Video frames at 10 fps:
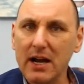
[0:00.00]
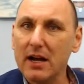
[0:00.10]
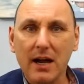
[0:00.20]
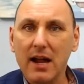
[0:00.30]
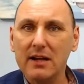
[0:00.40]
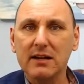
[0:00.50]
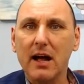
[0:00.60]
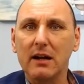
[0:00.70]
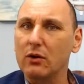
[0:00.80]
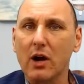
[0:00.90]

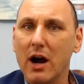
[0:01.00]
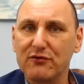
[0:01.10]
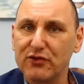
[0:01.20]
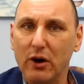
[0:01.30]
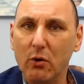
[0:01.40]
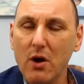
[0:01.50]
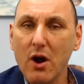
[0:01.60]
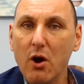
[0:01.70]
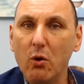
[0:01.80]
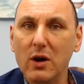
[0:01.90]
I'll look after it all.
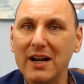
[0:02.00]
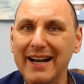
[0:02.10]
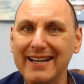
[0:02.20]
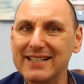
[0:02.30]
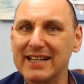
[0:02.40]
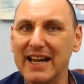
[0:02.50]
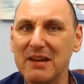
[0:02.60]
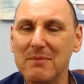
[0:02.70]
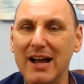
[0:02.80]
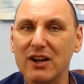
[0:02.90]
All I need is the
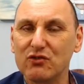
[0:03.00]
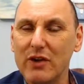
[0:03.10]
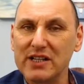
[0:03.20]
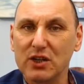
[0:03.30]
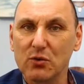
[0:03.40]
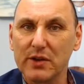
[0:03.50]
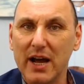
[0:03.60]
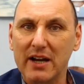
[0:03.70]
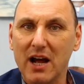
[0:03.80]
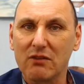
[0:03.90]
email address and all
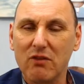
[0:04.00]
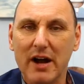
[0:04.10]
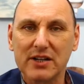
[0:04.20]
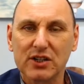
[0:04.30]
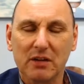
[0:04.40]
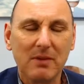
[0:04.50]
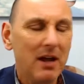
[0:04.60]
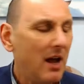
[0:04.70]
that, and I'll write to them.